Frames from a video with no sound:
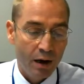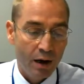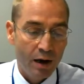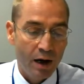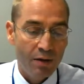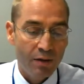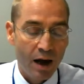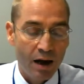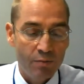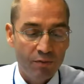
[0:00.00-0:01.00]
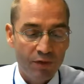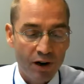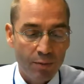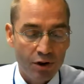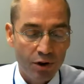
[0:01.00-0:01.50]
I
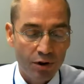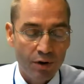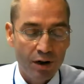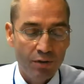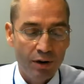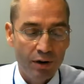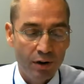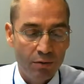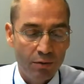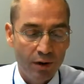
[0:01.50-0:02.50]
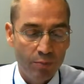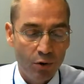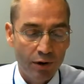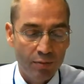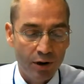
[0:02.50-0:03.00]
very much agree with the
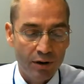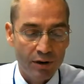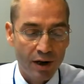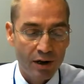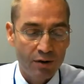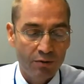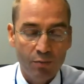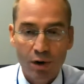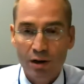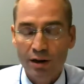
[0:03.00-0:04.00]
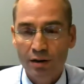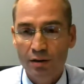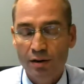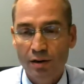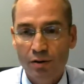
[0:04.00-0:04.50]
point about the size of the
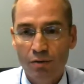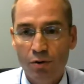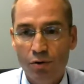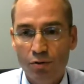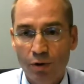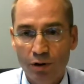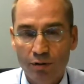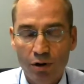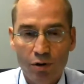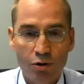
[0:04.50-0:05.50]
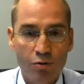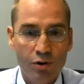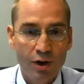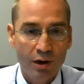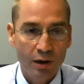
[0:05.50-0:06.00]
market. This is, of course, one of the
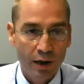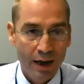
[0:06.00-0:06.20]
issues that